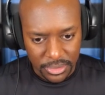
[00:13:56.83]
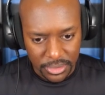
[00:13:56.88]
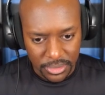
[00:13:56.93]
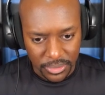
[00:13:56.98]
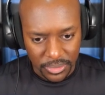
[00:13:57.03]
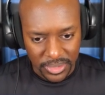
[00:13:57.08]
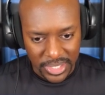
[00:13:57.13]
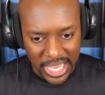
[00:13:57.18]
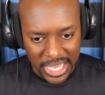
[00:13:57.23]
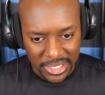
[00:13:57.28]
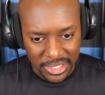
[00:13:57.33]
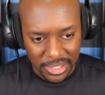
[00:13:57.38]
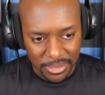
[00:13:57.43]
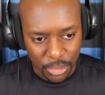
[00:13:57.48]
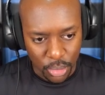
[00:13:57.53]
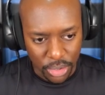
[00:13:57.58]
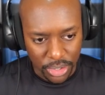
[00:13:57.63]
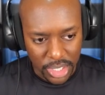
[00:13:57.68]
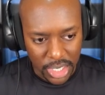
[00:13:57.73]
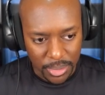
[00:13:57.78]
Well, that did
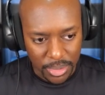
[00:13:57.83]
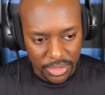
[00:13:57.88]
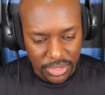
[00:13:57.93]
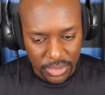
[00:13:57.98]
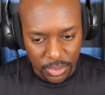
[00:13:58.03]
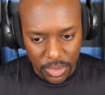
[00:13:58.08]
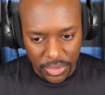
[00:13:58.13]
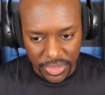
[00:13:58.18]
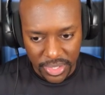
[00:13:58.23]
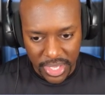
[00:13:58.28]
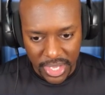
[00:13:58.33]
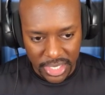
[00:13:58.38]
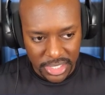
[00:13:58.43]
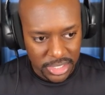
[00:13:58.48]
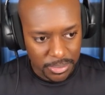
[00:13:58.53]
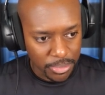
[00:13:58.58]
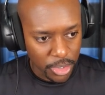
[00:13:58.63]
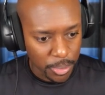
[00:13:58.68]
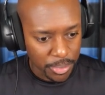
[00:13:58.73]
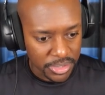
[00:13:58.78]
more damage. What the heck is
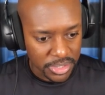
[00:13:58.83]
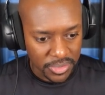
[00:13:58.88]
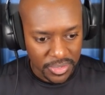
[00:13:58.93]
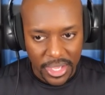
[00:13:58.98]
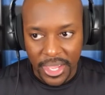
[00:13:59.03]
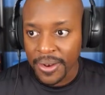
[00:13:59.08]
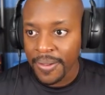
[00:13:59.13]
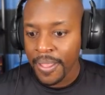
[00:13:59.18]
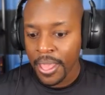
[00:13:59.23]
the purpose of that?